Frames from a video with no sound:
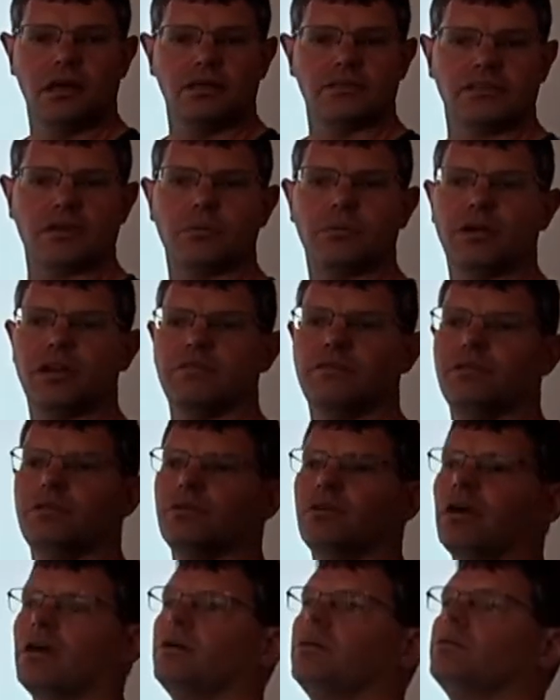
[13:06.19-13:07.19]
So whenever you
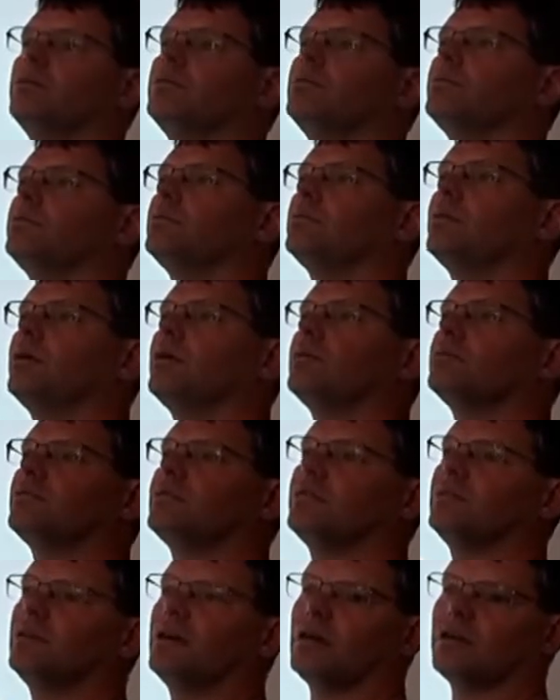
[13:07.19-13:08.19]
go
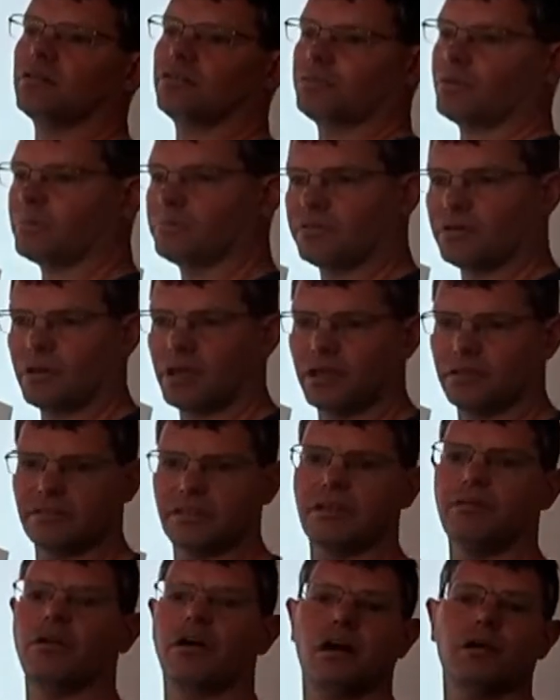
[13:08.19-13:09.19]
onto the Argos website and
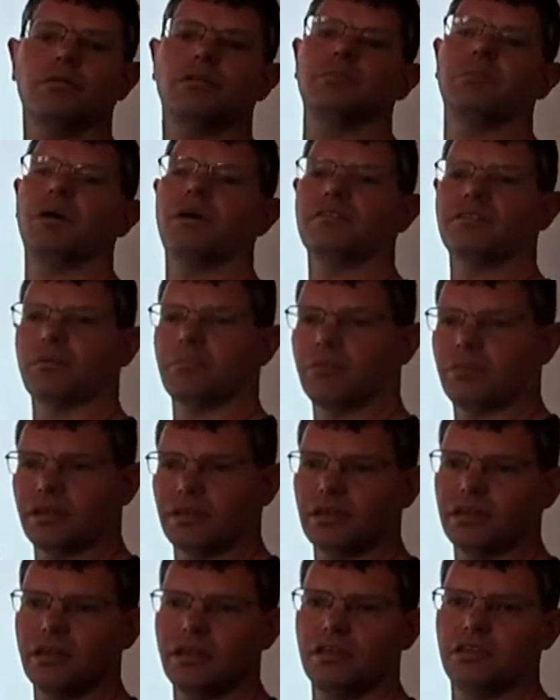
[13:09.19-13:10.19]
say, right, I want to buy something,
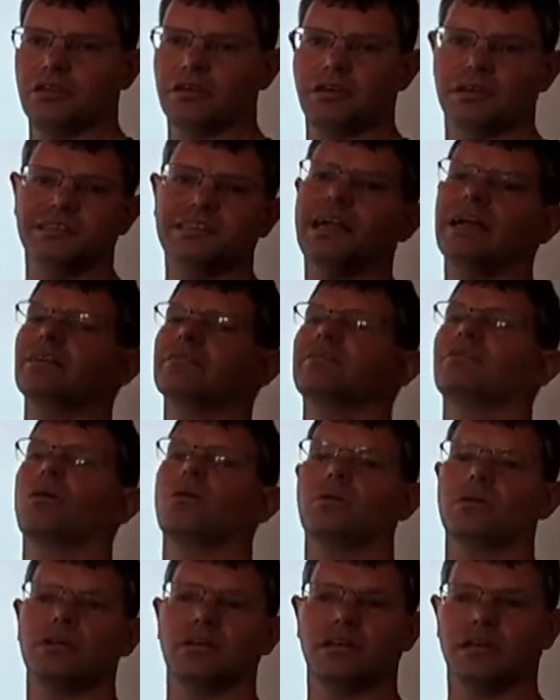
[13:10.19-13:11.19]
you can check
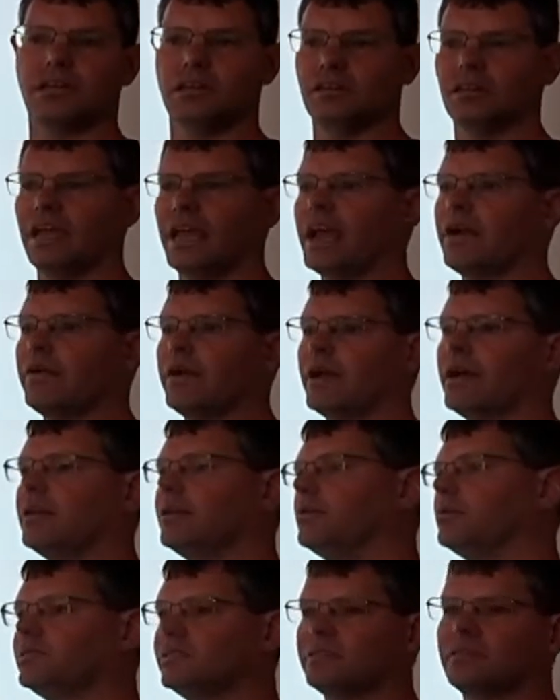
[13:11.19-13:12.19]
stock in the area,
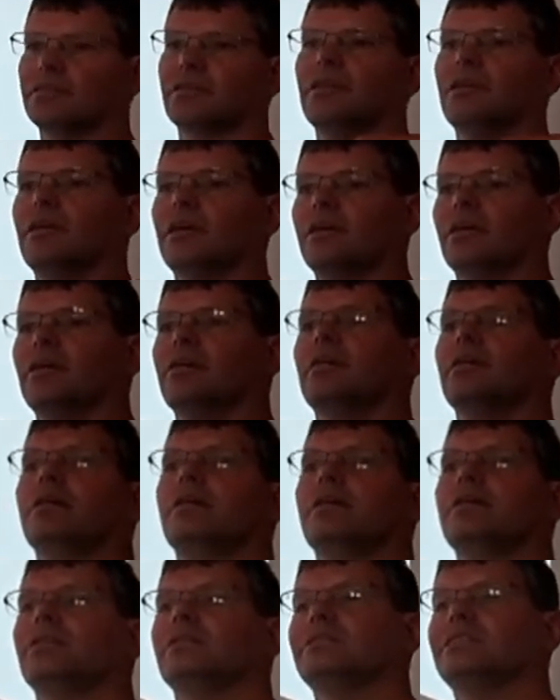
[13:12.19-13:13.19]
and it will just
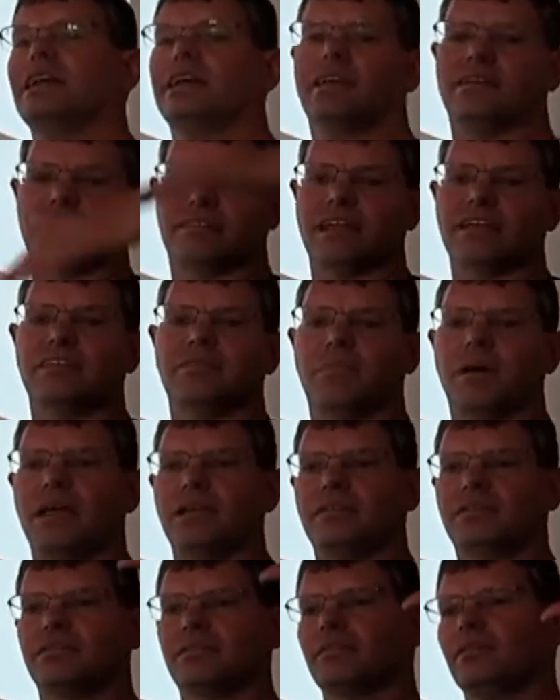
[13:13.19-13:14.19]
check its
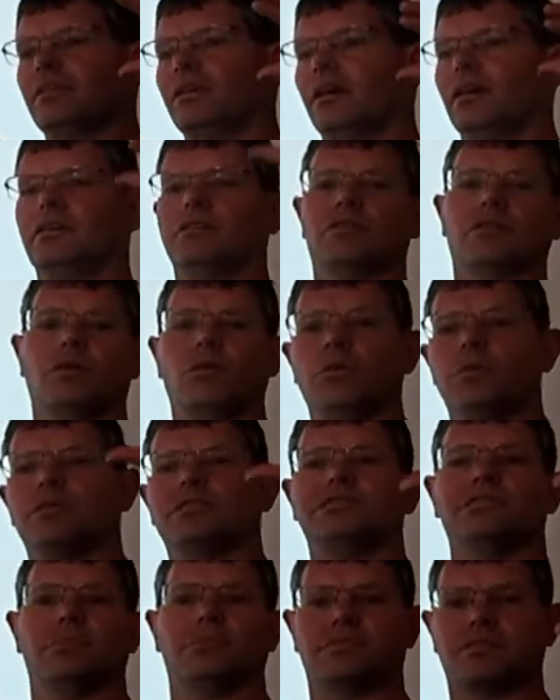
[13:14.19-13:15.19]
database and look at all the
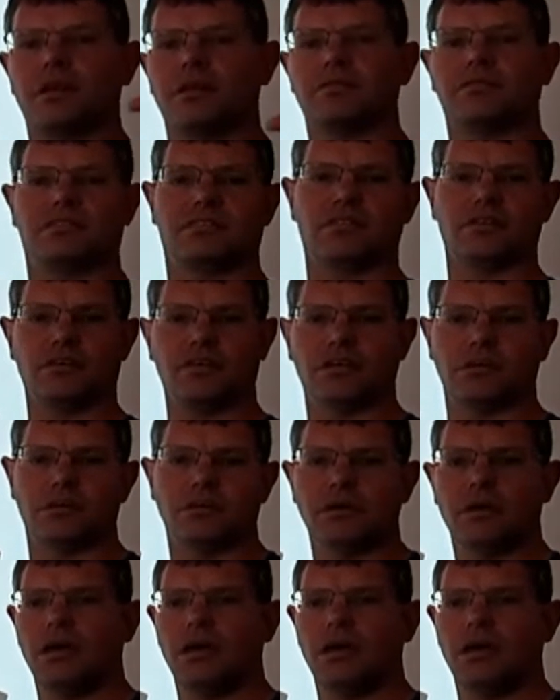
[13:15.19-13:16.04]
shops closest to you